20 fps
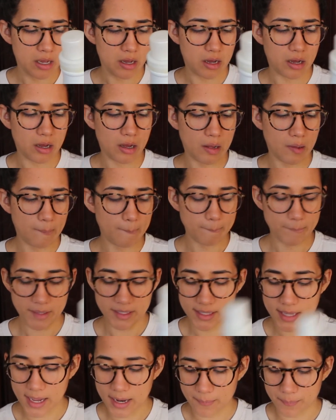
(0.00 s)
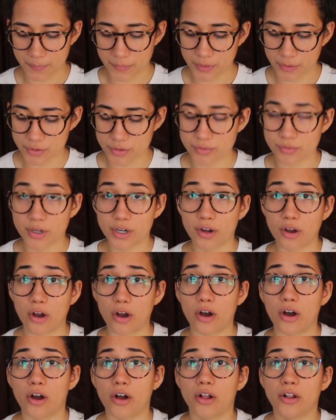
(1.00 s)
Um, but yeah, those were
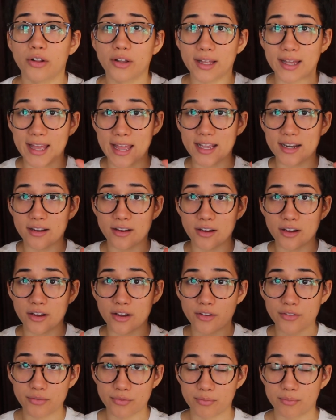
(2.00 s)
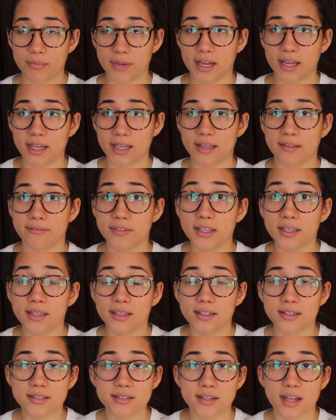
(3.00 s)
all eight of my
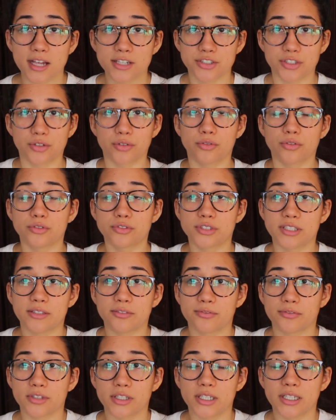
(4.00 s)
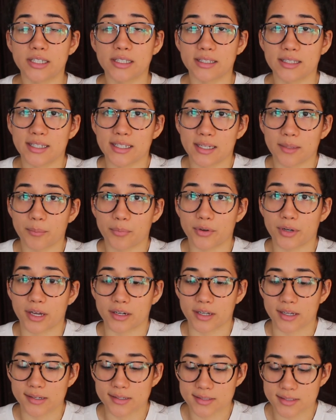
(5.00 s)
vegan slash cruelty free cleaning
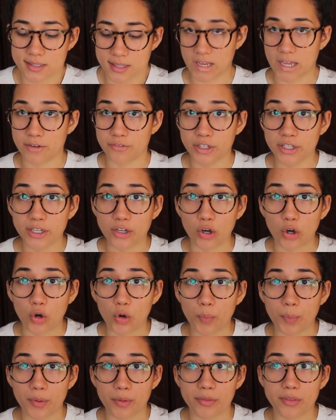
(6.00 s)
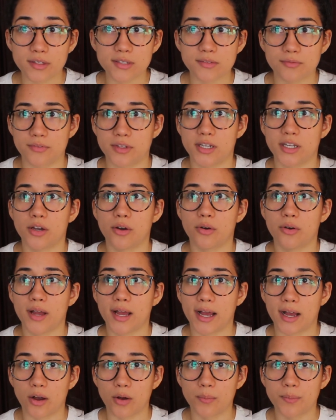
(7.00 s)
products. I really hope this video
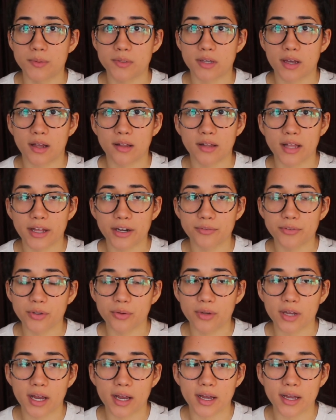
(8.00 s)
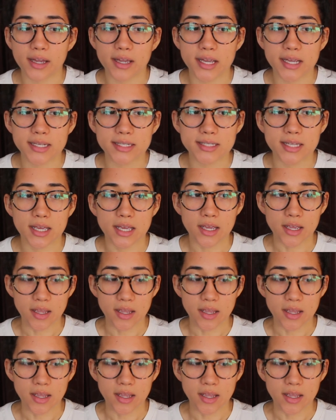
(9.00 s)
helped a lot of you guys